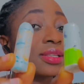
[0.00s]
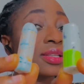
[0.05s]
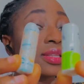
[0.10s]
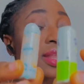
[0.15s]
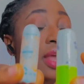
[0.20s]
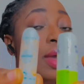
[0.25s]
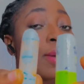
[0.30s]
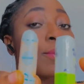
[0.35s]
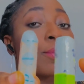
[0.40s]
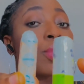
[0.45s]

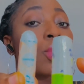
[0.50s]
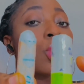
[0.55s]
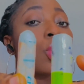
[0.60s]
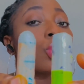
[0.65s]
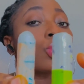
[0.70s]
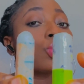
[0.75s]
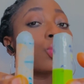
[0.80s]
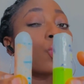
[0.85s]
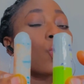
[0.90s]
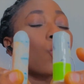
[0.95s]

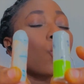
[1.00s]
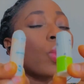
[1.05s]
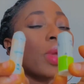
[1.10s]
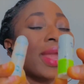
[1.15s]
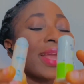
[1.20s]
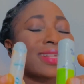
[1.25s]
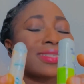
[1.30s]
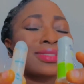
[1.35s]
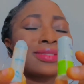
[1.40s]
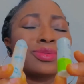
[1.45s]
tampon
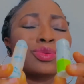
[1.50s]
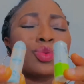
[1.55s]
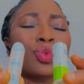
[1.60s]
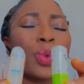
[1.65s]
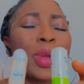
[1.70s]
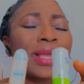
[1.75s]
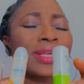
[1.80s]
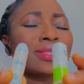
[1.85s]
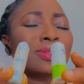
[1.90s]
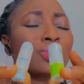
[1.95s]
works
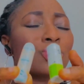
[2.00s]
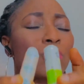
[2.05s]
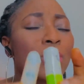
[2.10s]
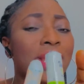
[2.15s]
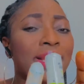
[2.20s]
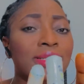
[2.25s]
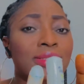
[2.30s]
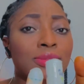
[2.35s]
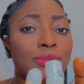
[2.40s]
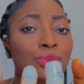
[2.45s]

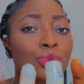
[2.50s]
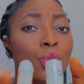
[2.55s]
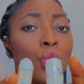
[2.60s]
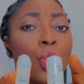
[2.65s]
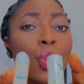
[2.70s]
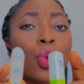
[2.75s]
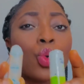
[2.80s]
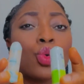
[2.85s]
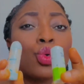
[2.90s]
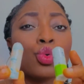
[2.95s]

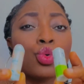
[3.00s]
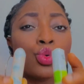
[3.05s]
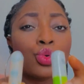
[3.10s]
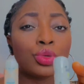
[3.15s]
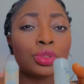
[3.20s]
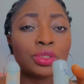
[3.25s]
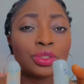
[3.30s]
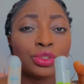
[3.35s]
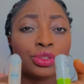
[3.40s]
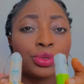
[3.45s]
so
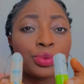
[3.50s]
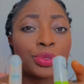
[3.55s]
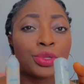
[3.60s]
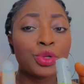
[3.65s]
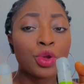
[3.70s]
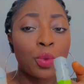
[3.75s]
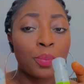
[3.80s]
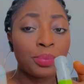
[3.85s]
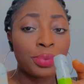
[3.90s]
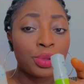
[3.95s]
good during
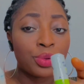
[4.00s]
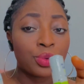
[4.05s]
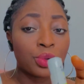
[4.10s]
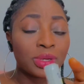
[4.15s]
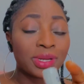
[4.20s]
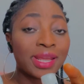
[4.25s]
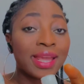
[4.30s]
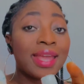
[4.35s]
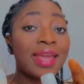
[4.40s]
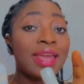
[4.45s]
your
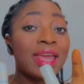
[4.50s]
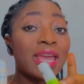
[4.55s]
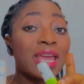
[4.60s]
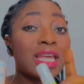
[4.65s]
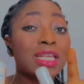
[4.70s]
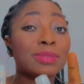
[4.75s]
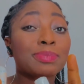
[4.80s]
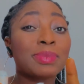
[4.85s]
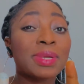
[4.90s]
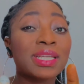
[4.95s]
period,
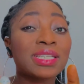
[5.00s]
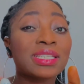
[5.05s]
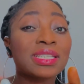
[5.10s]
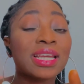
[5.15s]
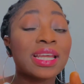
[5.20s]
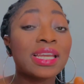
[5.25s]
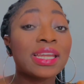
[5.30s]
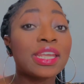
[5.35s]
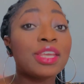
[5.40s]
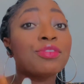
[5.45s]

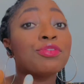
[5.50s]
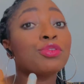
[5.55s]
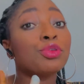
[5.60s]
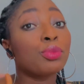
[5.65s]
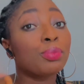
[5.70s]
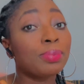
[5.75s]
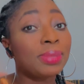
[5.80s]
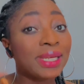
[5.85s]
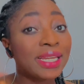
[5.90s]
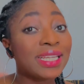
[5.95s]
especially if you
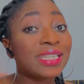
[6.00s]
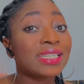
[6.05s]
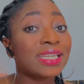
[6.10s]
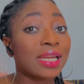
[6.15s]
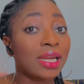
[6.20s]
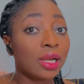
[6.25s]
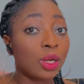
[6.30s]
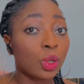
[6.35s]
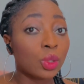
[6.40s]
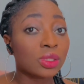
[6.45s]
bleed
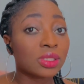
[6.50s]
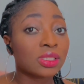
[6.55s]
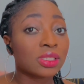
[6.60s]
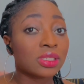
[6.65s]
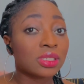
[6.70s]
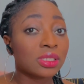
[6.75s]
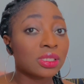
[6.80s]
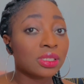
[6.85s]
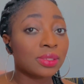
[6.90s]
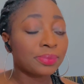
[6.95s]
a lot.
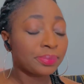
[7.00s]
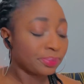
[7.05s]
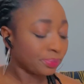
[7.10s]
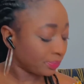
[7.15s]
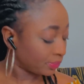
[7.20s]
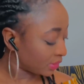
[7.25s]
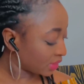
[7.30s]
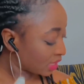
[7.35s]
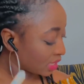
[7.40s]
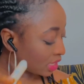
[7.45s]

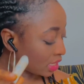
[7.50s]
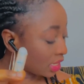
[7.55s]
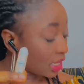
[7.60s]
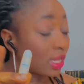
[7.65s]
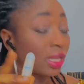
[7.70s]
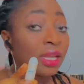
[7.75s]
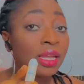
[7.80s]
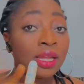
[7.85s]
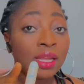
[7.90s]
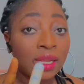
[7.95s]

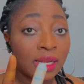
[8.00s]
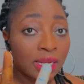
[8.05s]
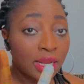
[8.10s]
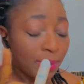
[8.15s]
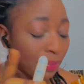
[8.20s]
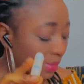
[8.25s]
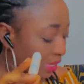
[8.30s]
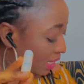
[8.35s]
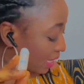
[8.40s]
Let me